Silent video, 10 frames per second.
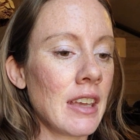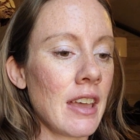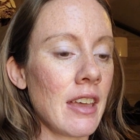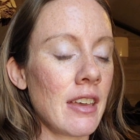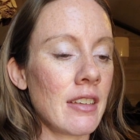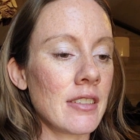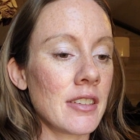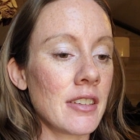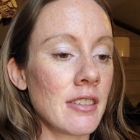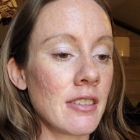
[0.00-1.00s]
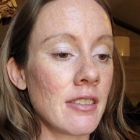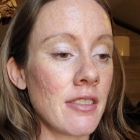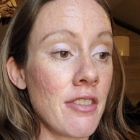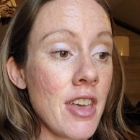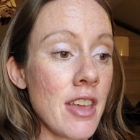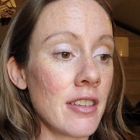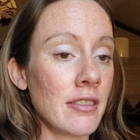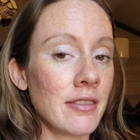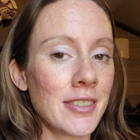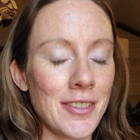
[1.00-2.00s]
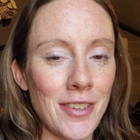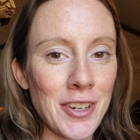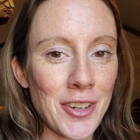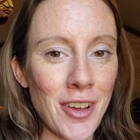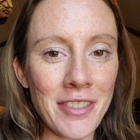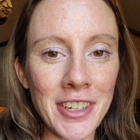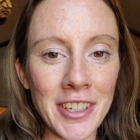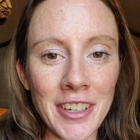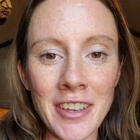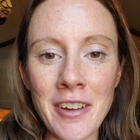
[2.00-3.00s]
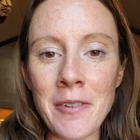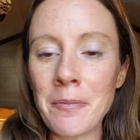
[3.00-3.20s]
And then to finish off the look,